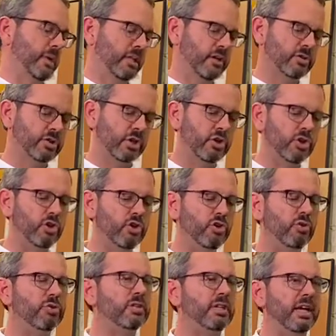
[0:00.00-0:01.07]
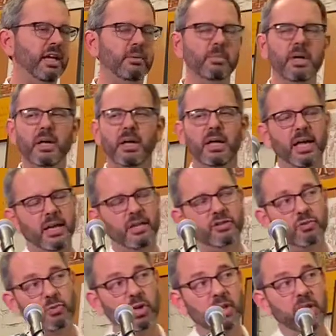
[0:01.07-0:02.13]
I mean, there's a huge team. And
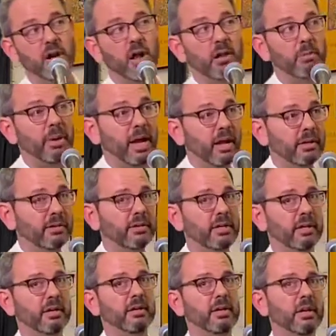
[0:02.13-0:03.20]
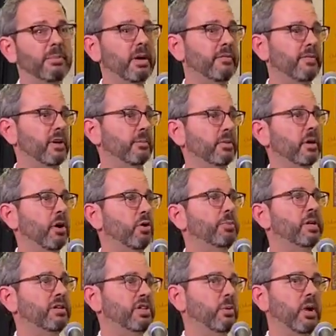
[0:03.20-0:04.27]
it's really all about the MFM, the
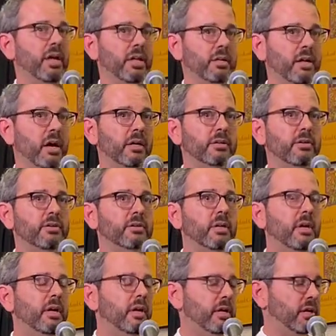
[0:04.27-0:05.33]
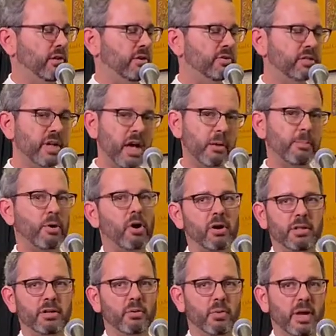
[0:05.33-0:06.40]
OBGYN doctors. You know, there's not a
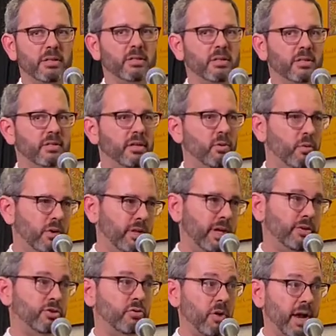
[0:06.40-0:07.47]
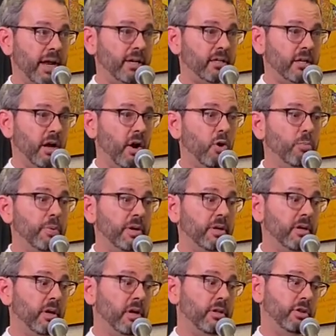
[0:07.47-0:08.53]
part of their residency where they train to
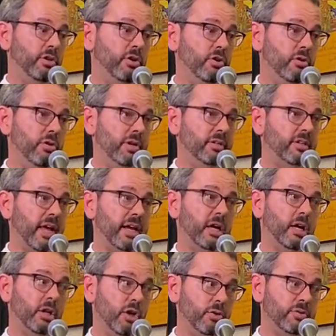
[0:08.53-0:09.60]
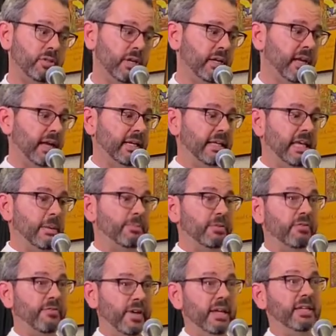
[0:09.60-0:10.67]
open the uterus and close it and keep
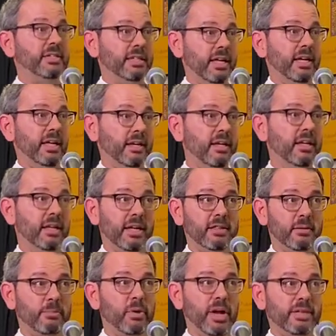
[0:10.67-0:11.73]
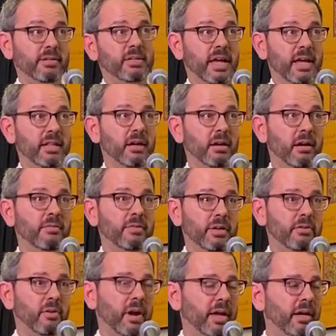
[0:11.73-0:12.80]
the fetus in it, let the bread stay in the
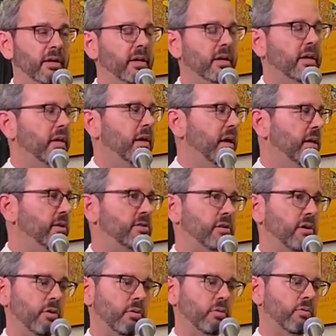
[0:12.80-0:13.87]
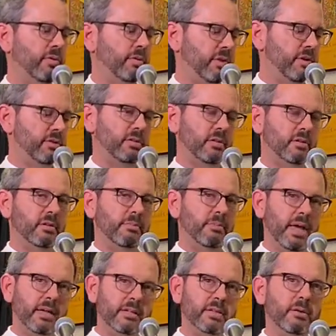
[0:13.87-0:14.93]
oven, right? And so there's this
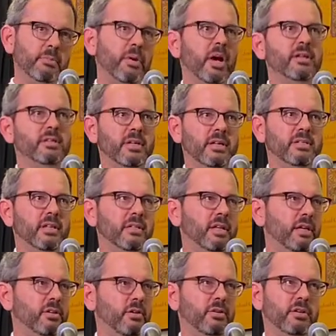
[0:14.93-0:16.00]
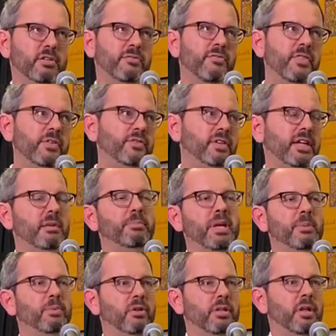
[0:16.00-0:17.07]
amazing process that they do. There's 15
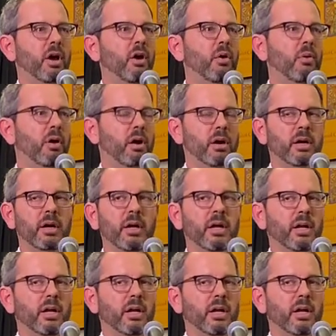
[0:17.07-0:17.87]
people in the OR.